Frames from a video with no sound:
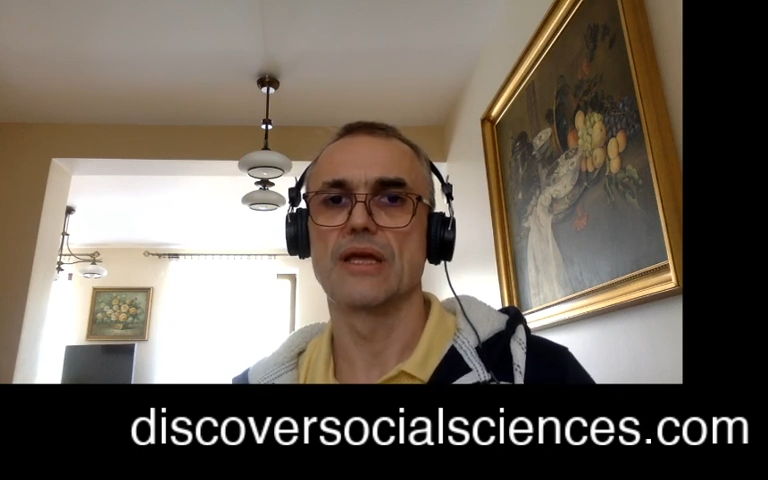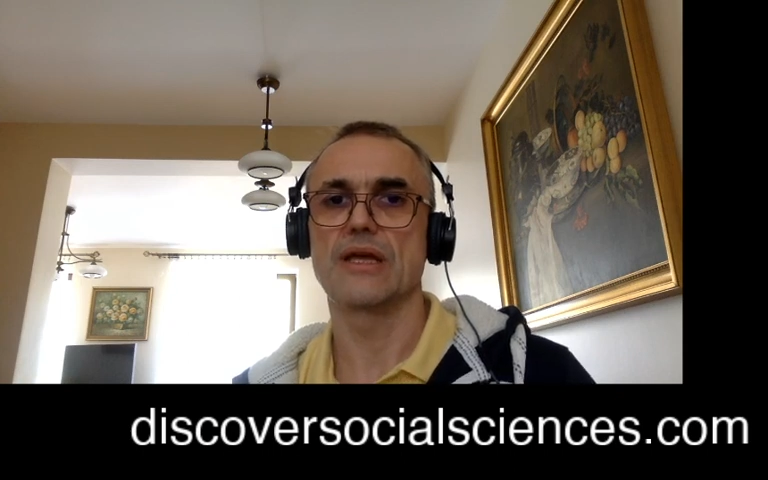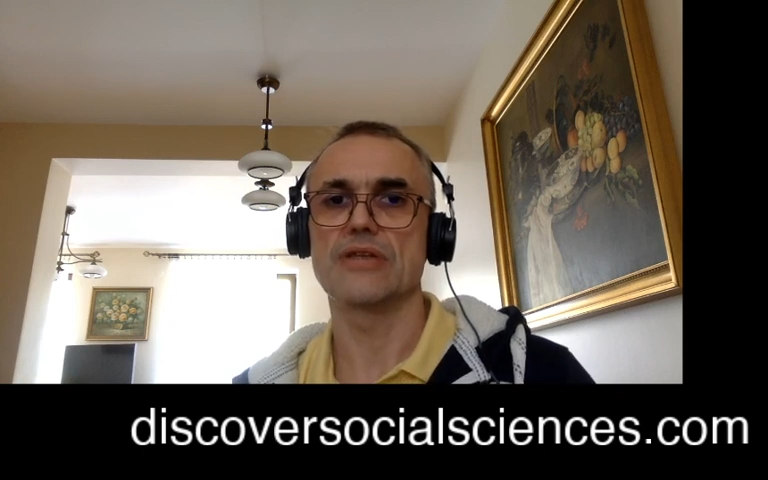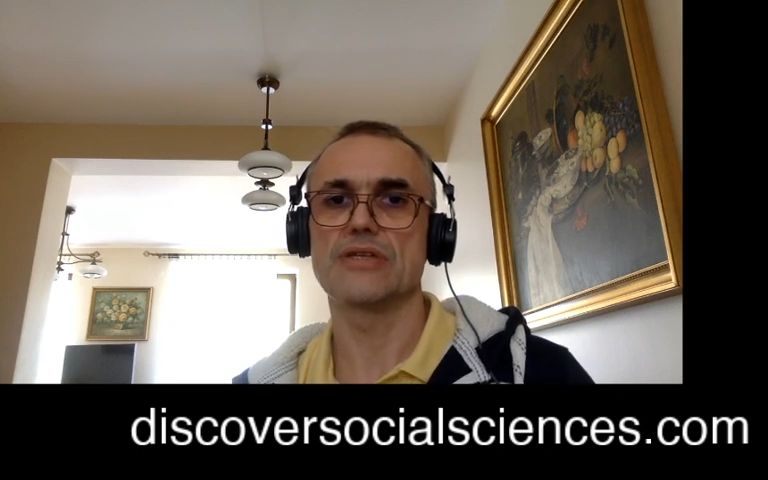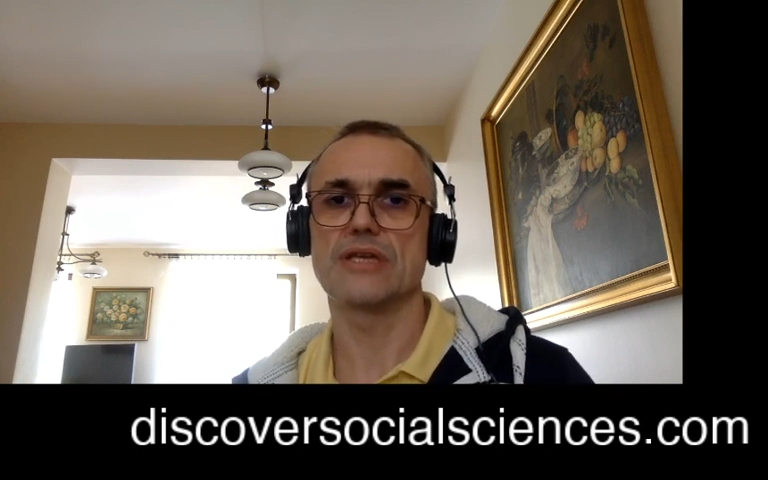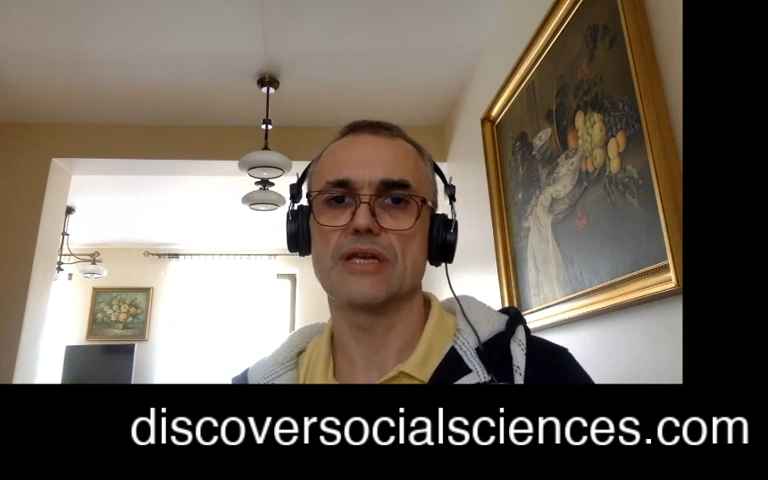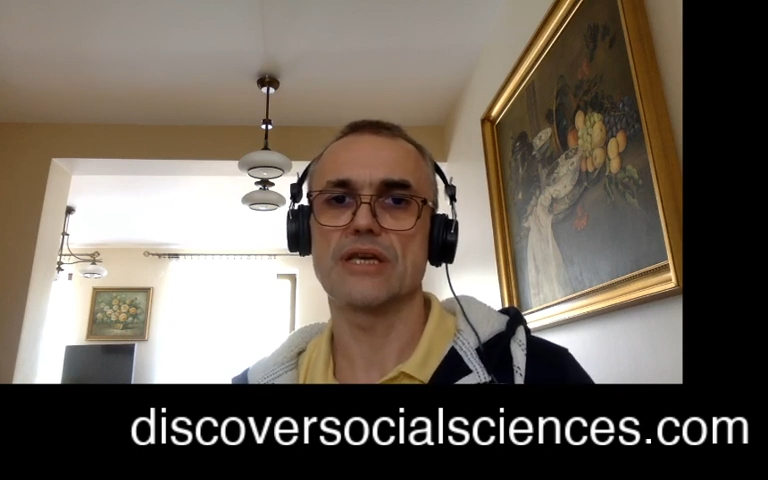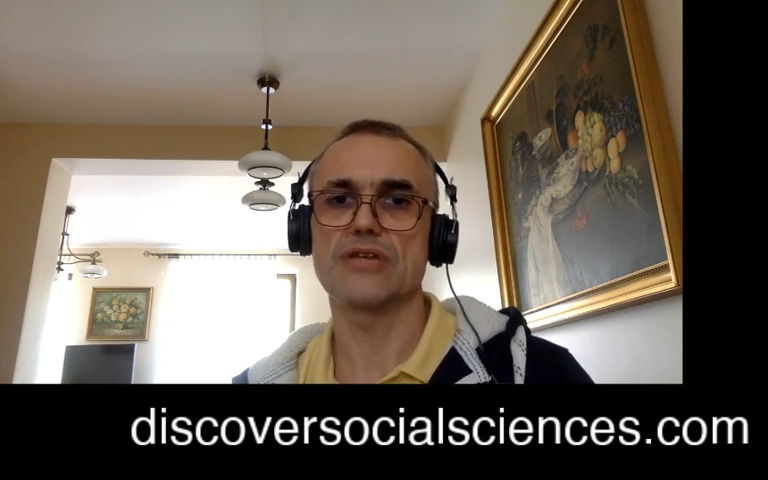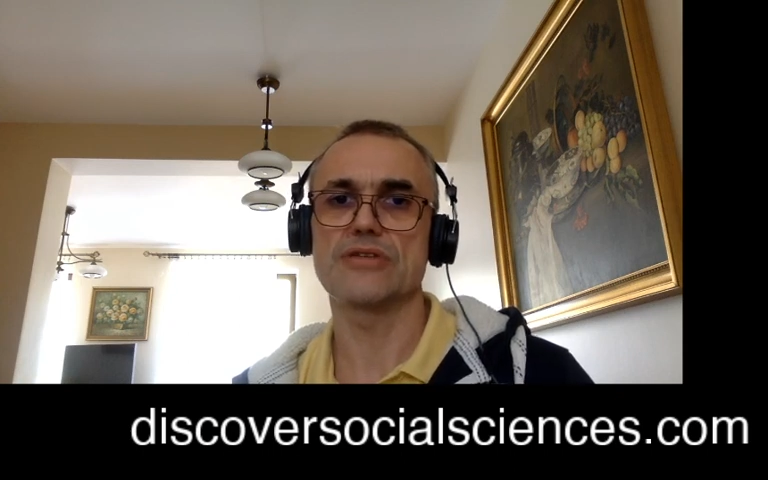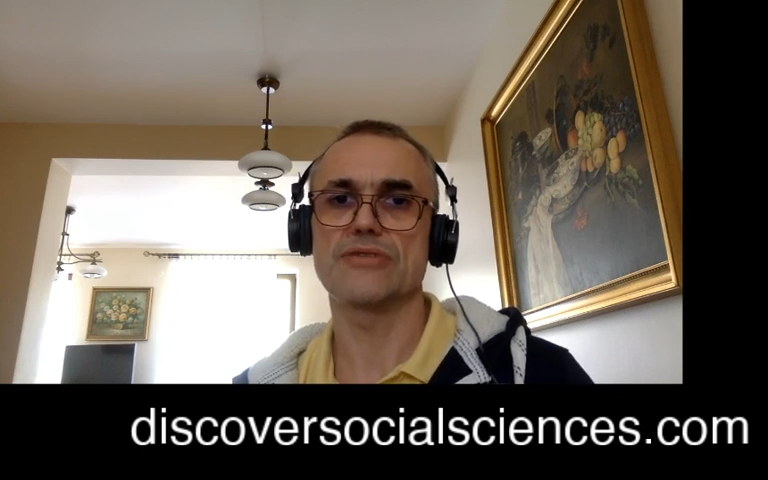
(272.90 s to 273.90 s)
is the
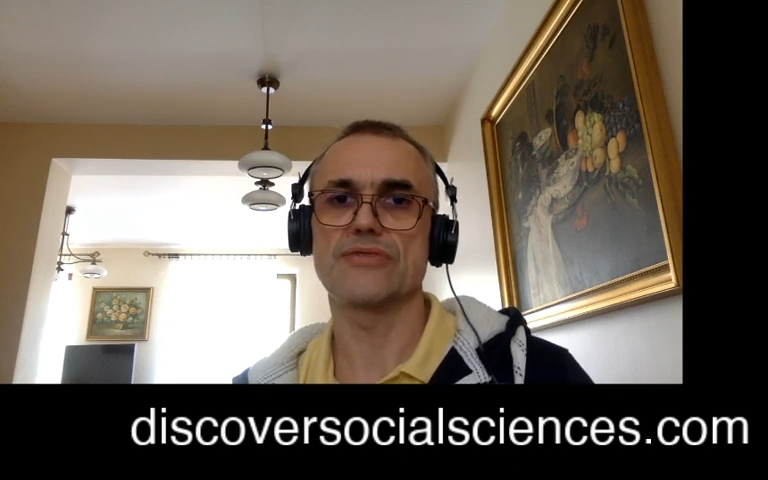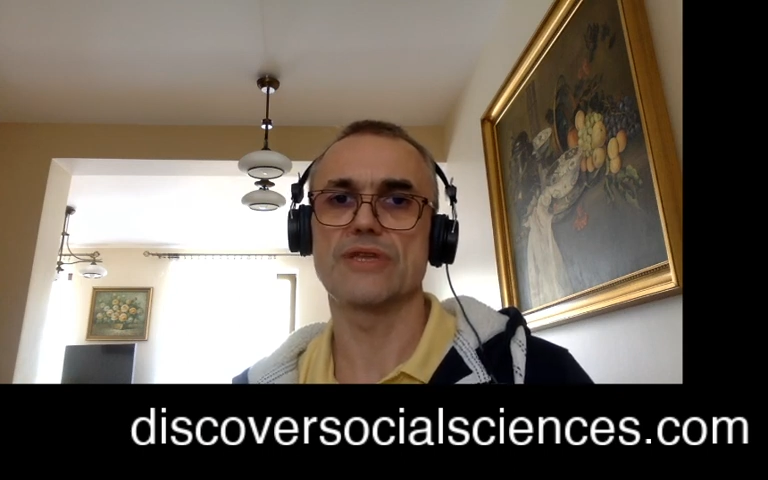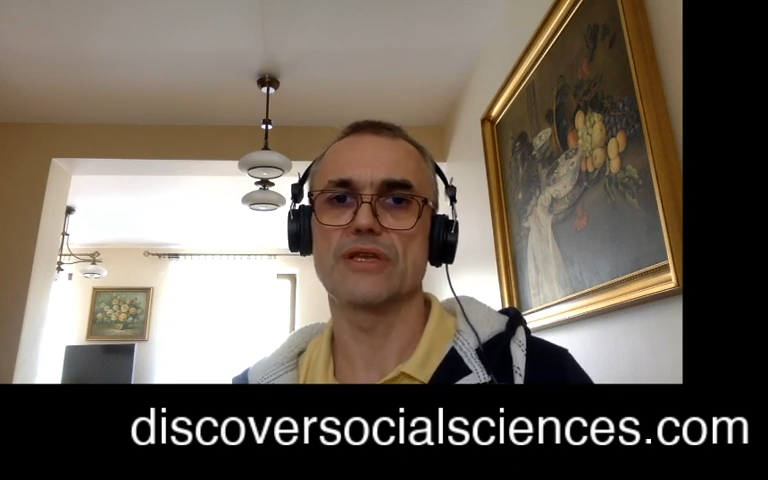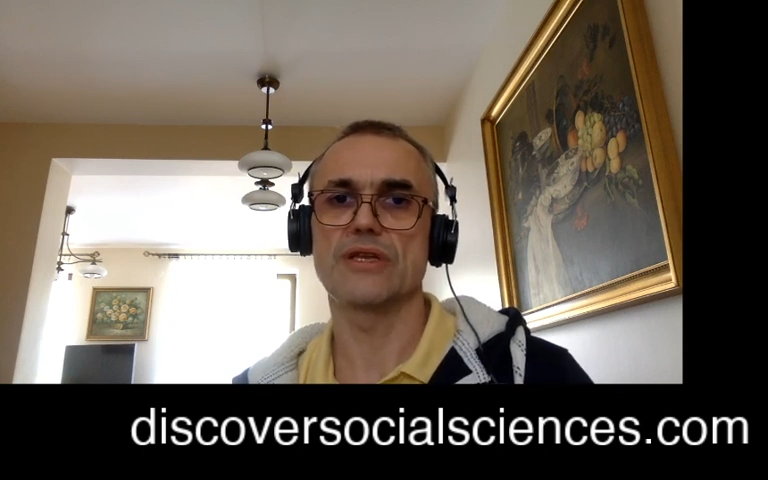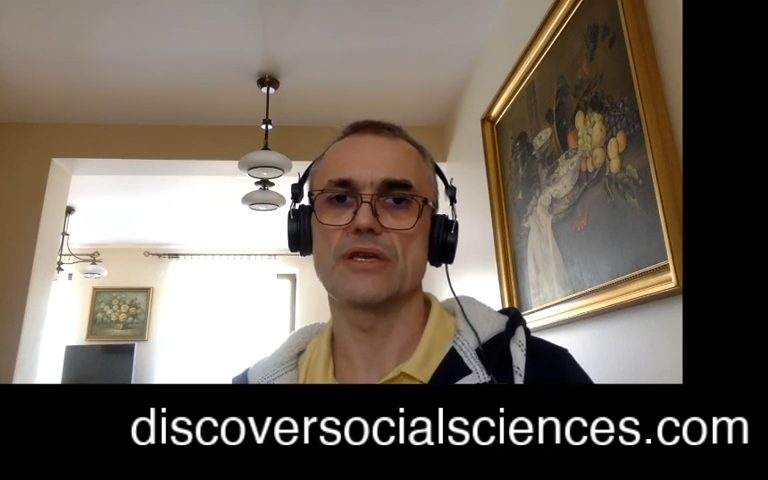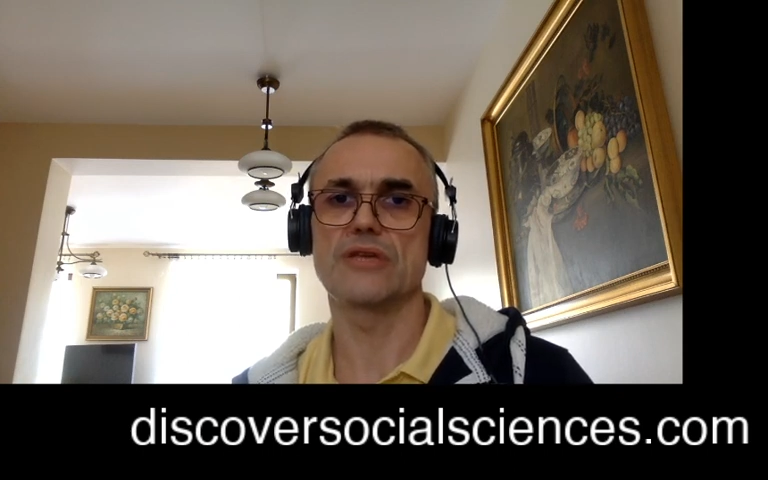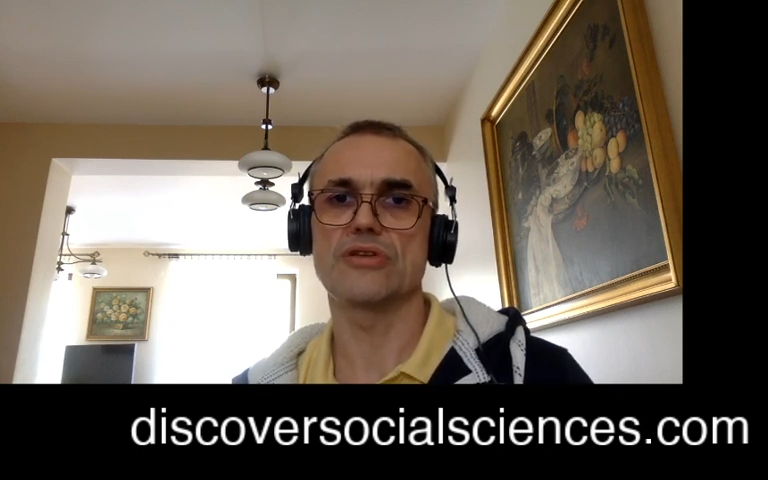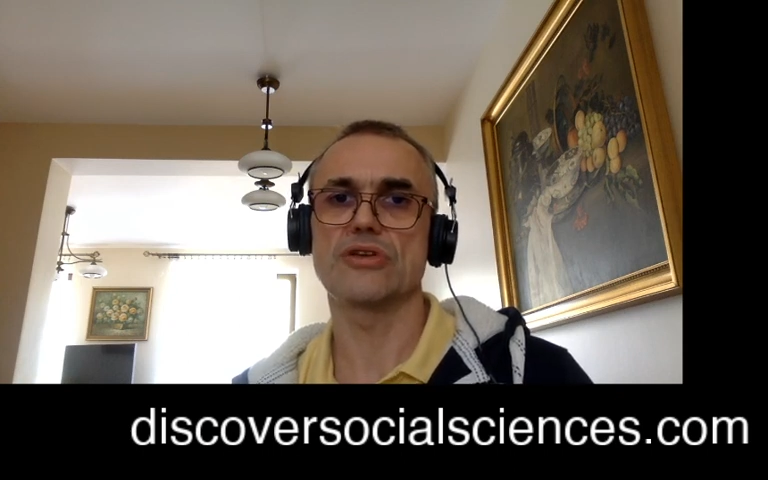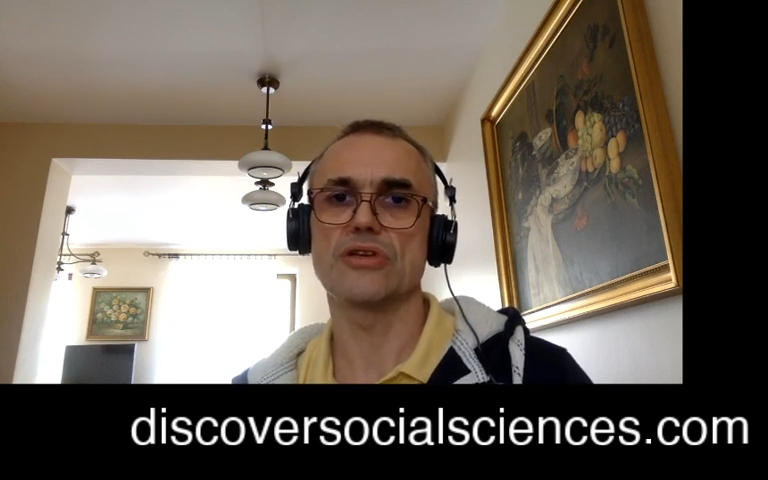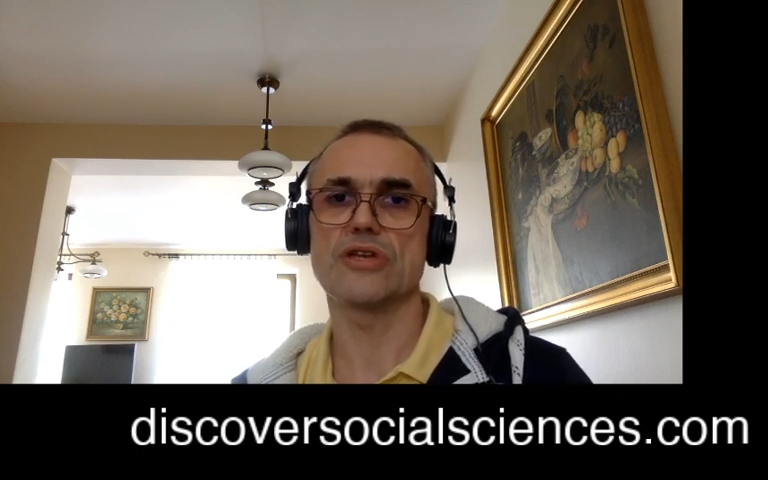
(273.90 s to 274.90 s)
case of an
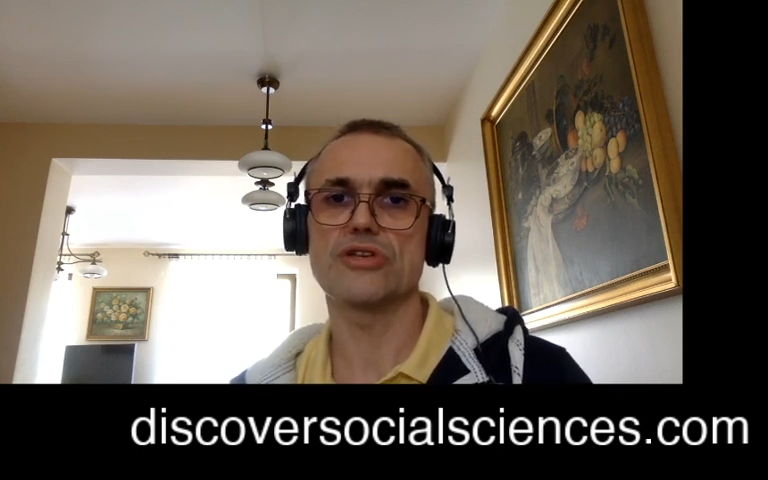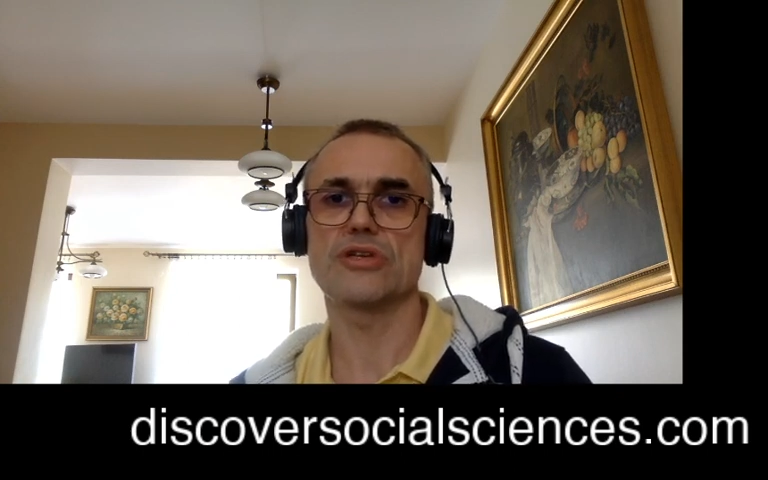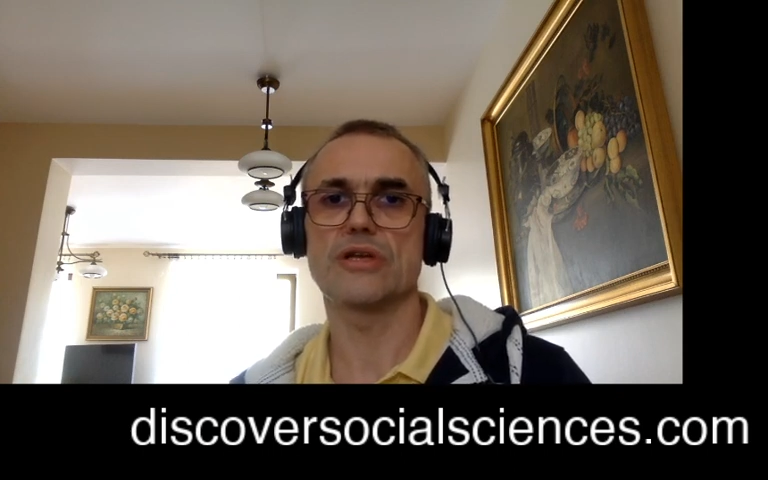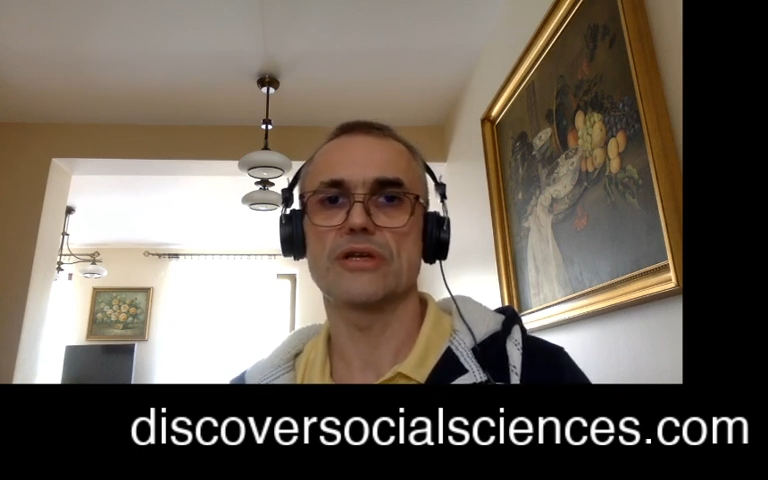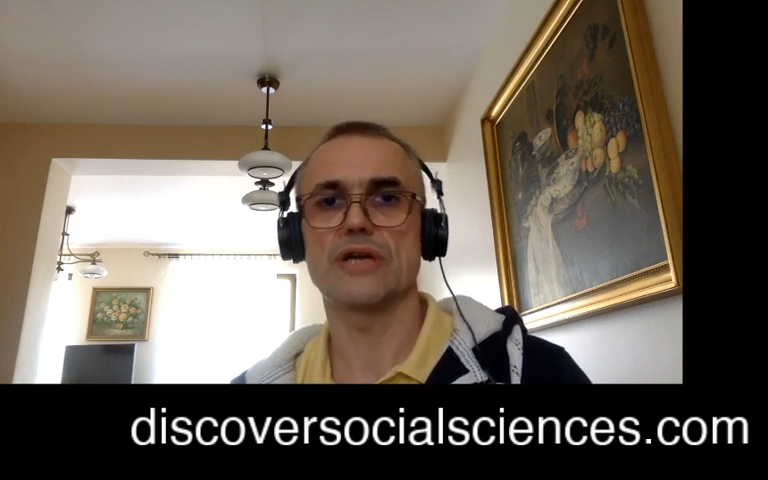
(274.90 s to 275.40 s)
international